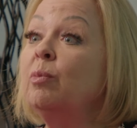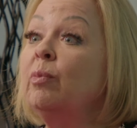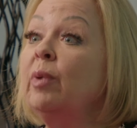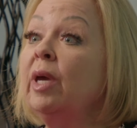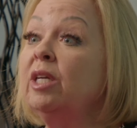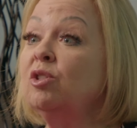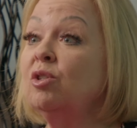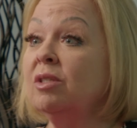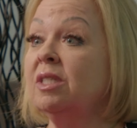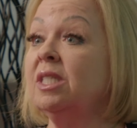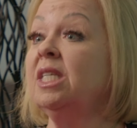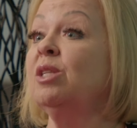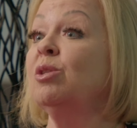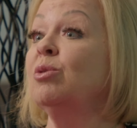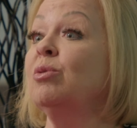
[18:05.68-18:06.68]
patients,
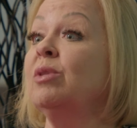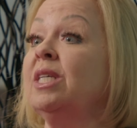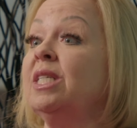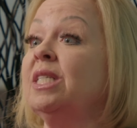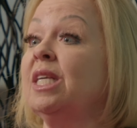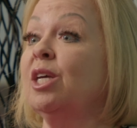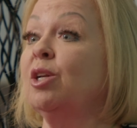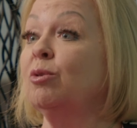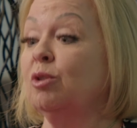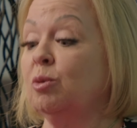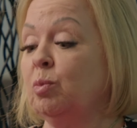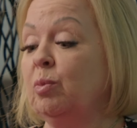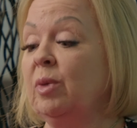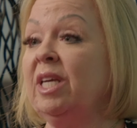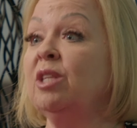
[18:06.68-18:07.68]
these kiddos
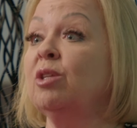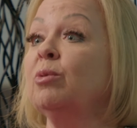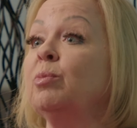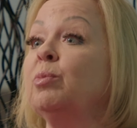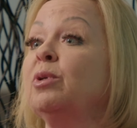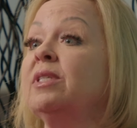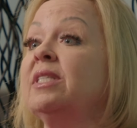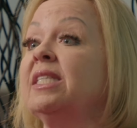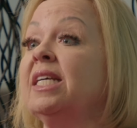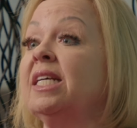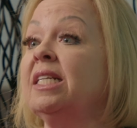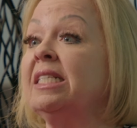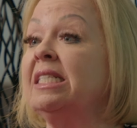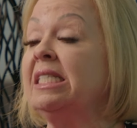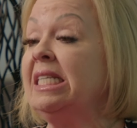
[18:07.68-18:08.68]
either
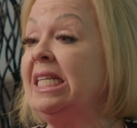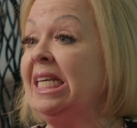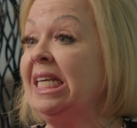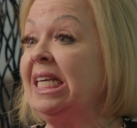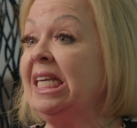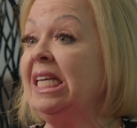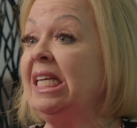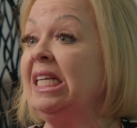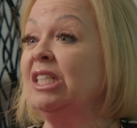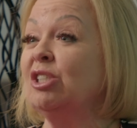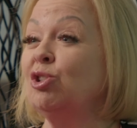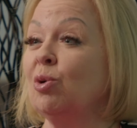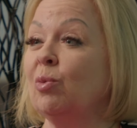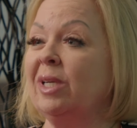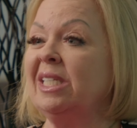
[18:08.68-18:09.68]
present sneaky,
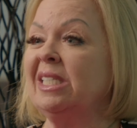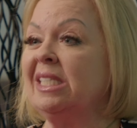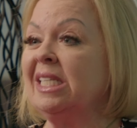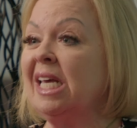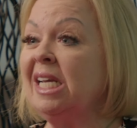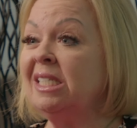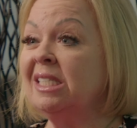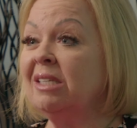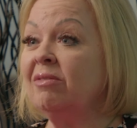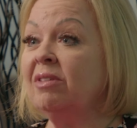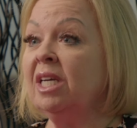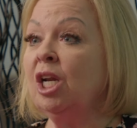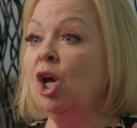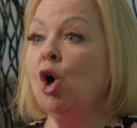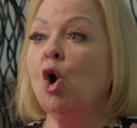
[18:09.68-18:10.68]
showing signs of
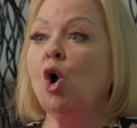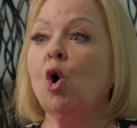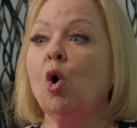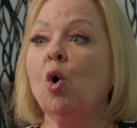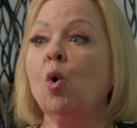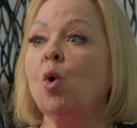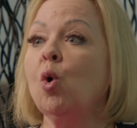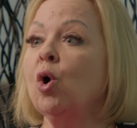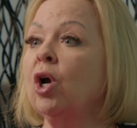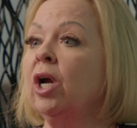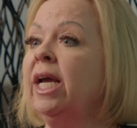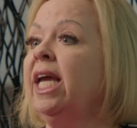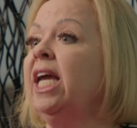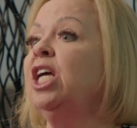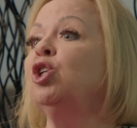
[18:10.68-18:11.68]
it, or
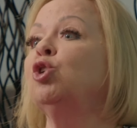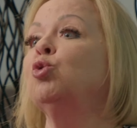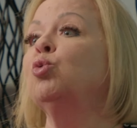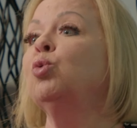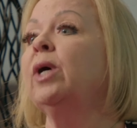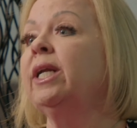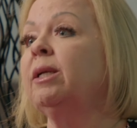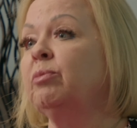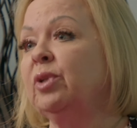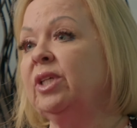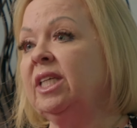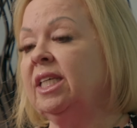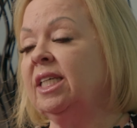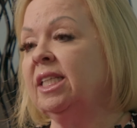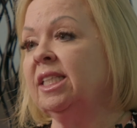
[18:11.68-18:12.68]
incredibly
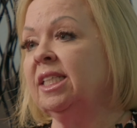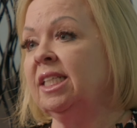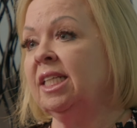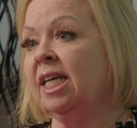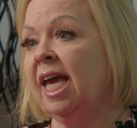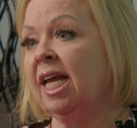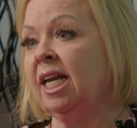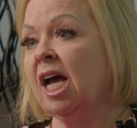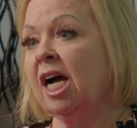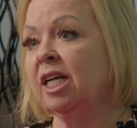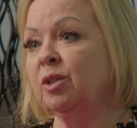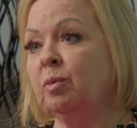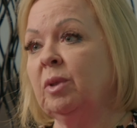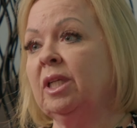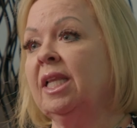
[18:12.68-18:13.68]
ill and
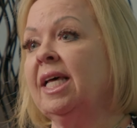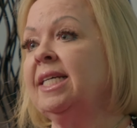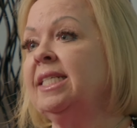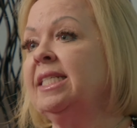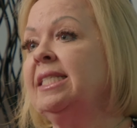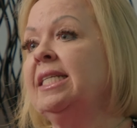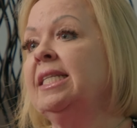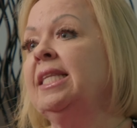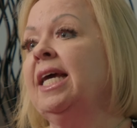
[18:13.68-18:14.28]
hospitalized in the